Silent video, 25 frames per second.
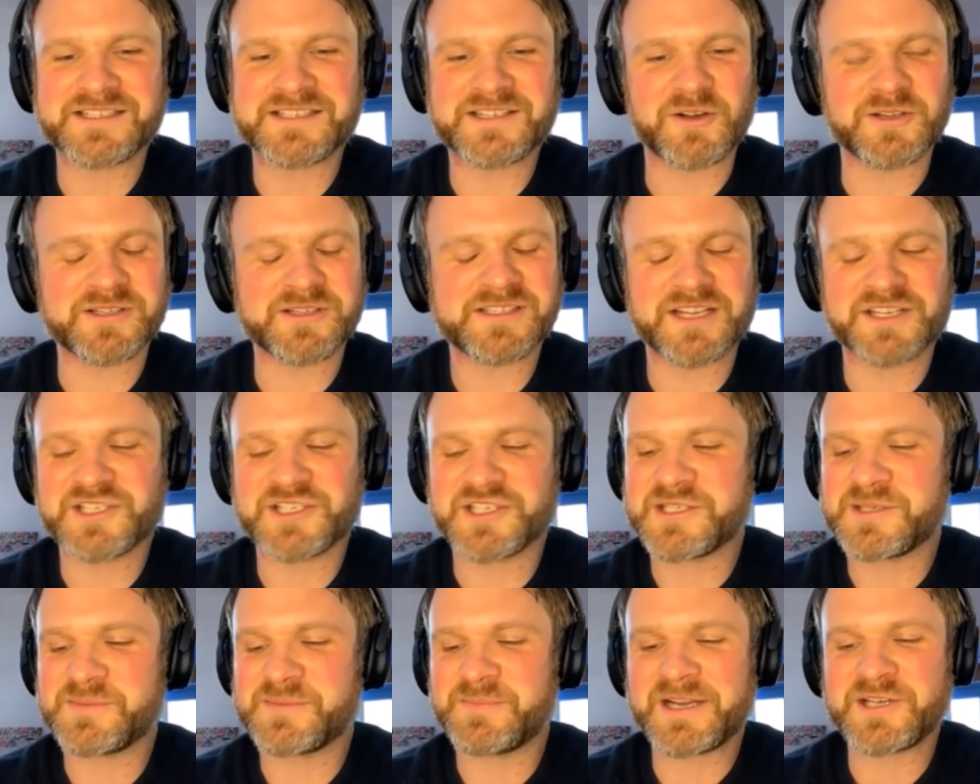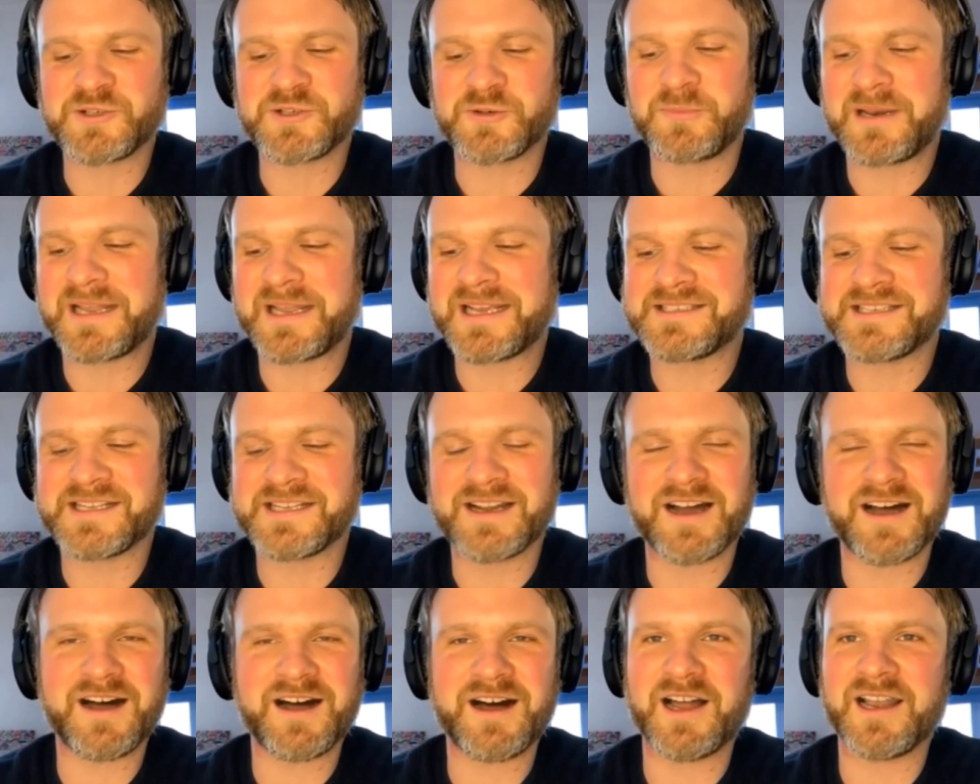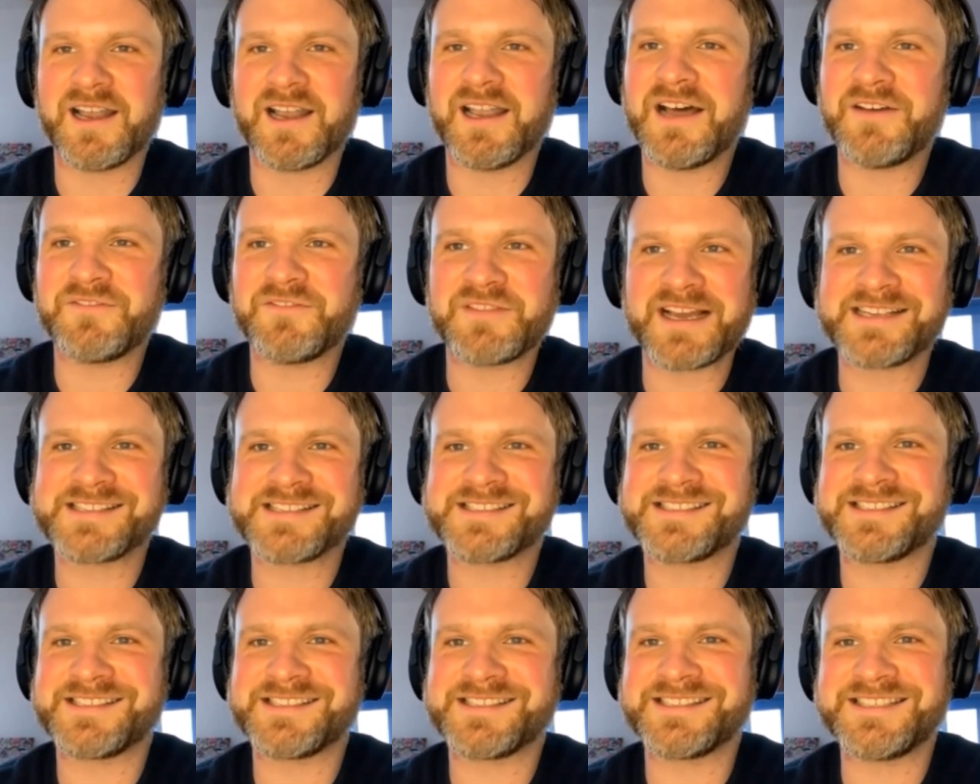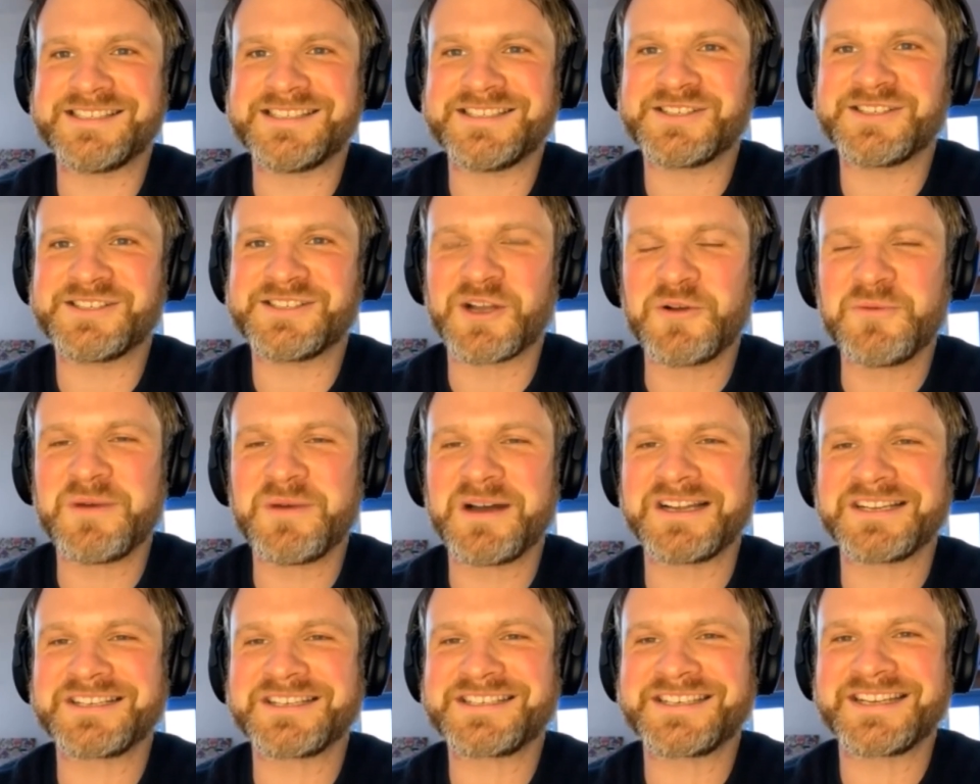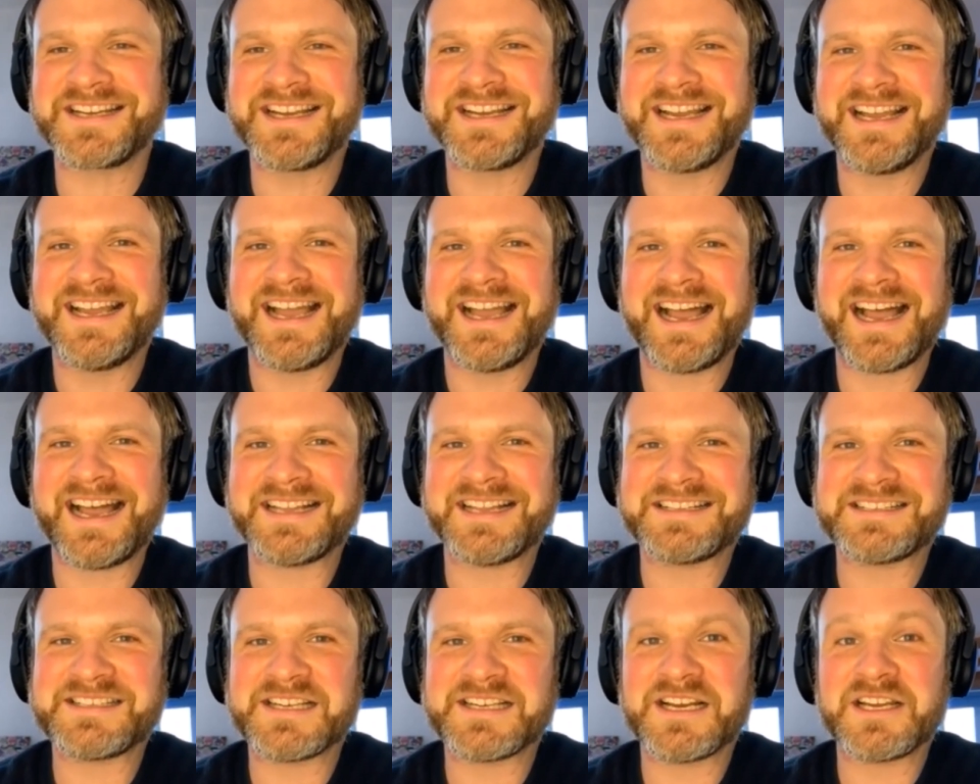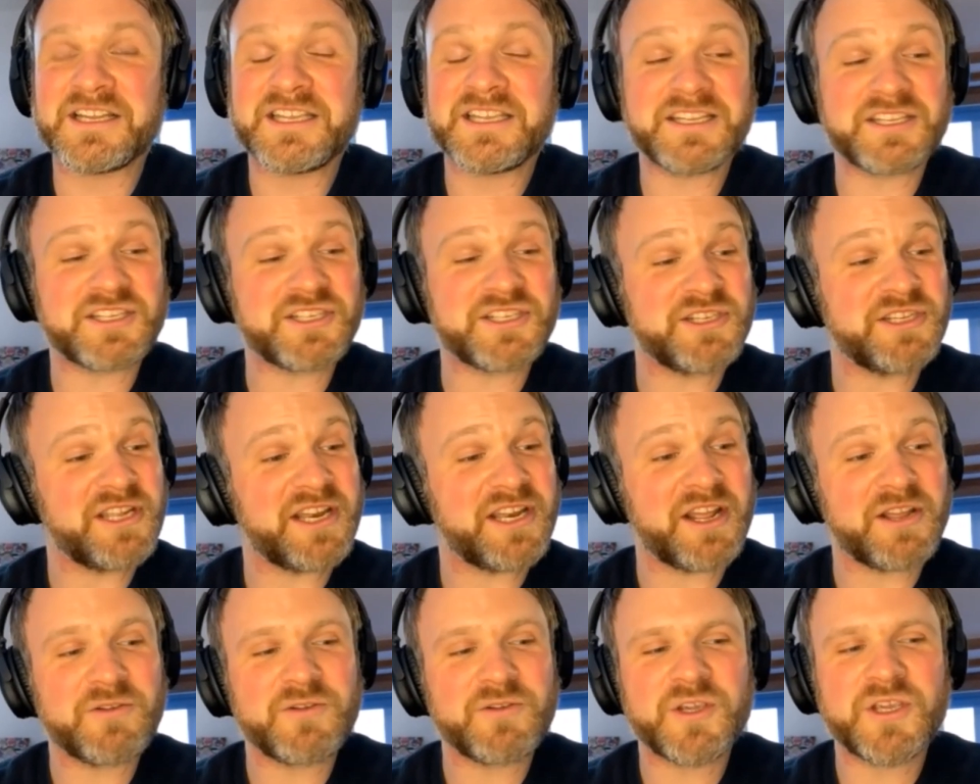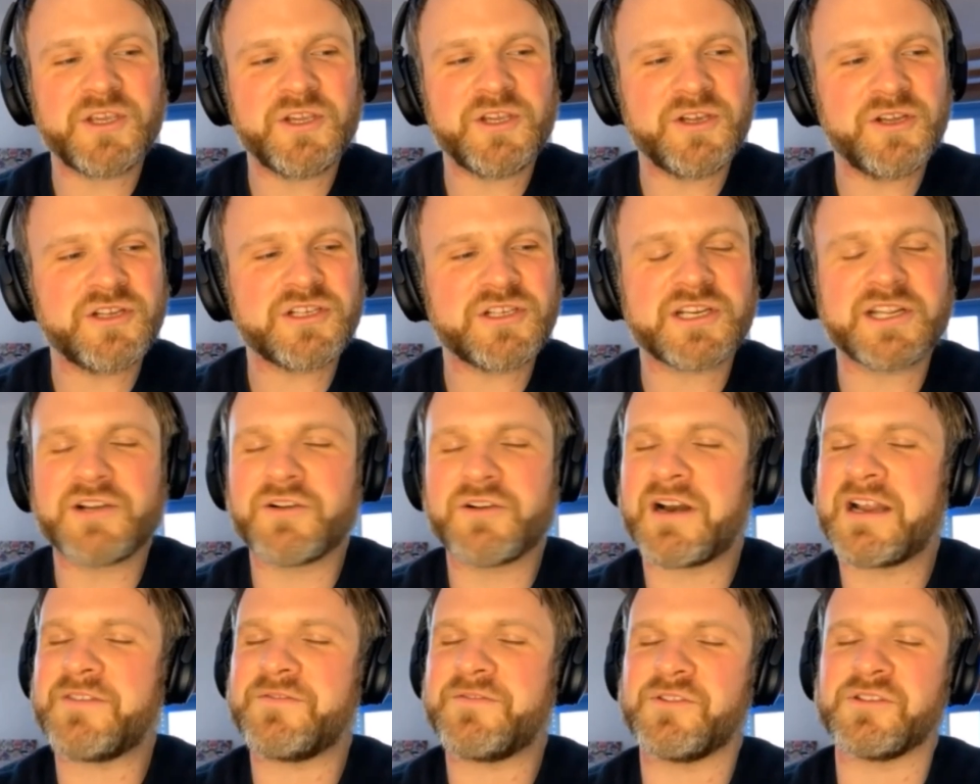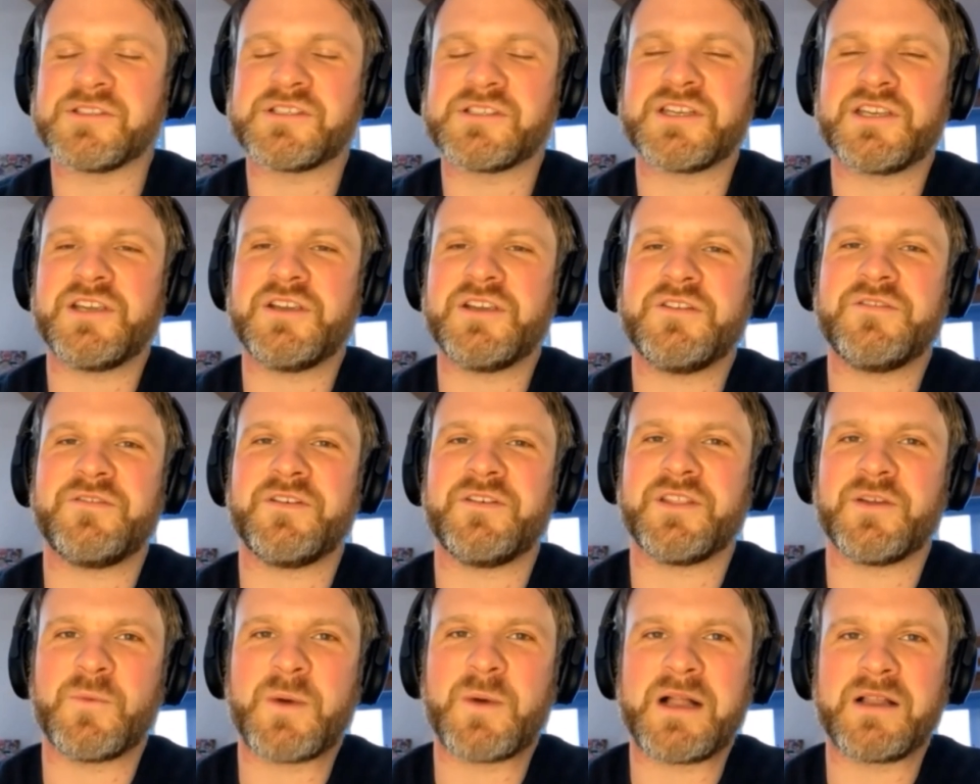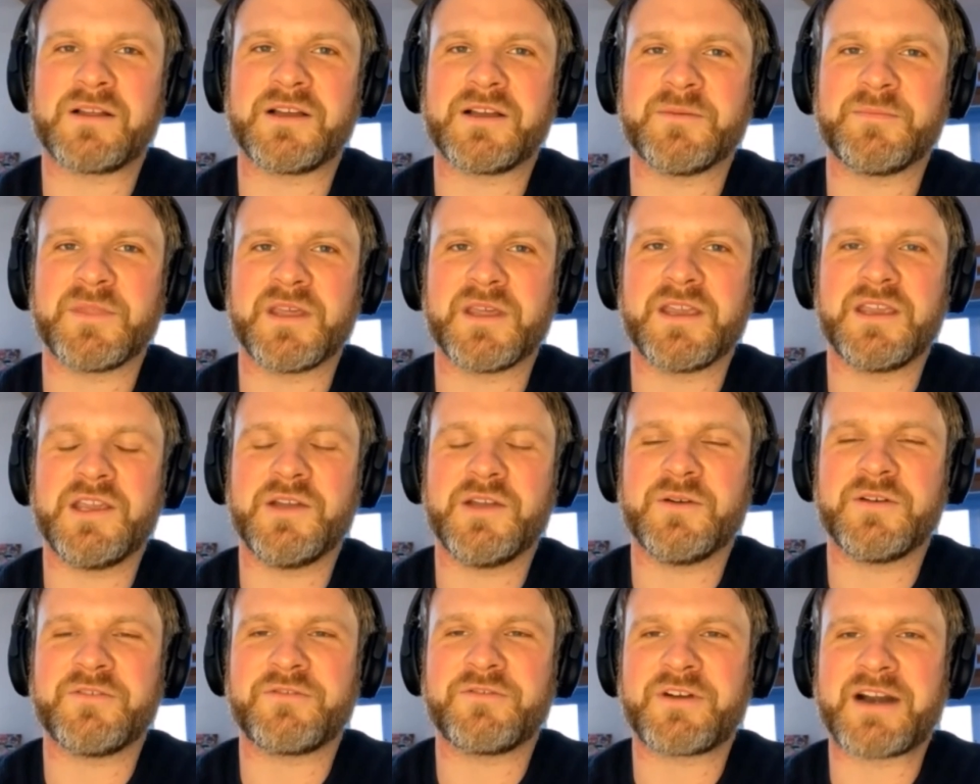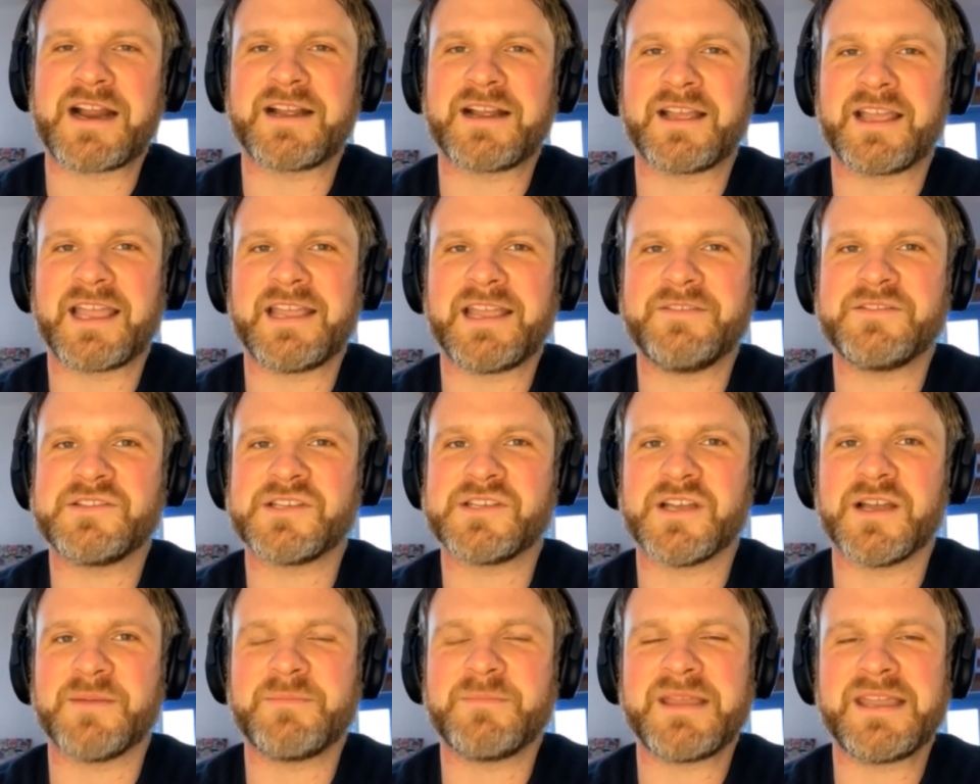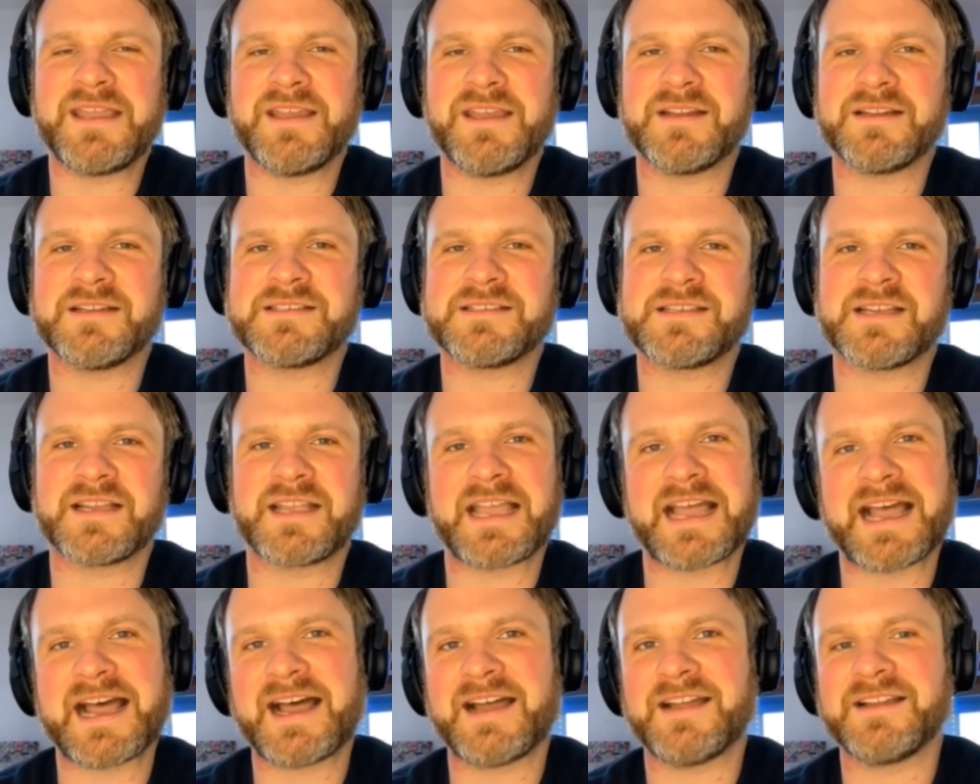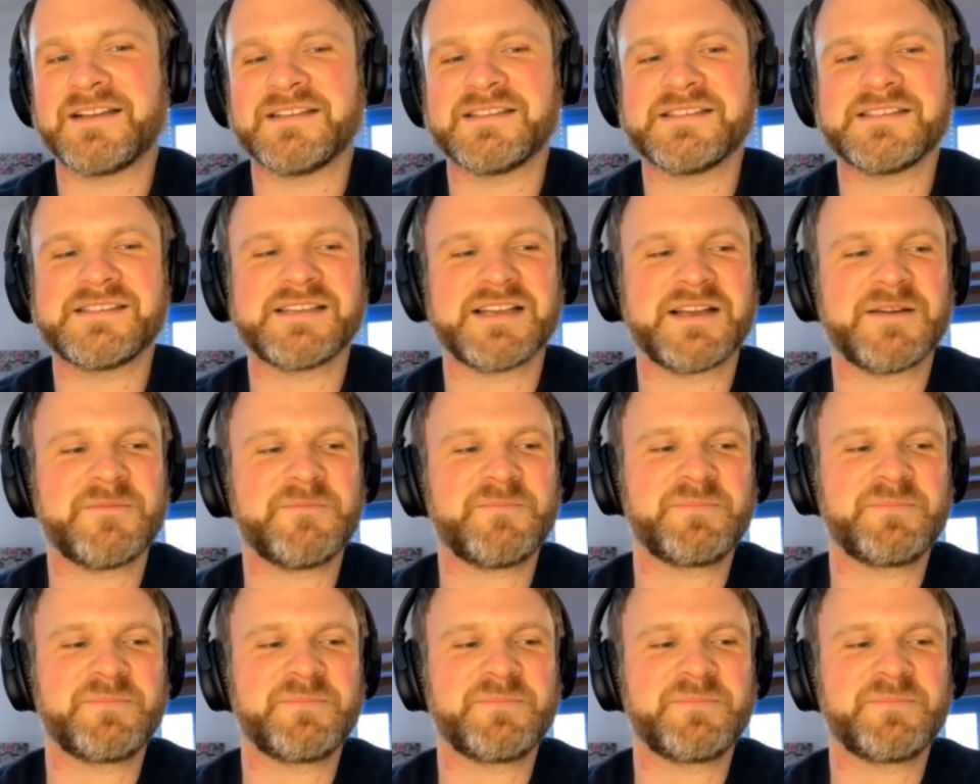got such a special place in our heart. Love that city so much. And, you know, hugely grateful to you for the welcome that you and Frank gave to me and to Kat, and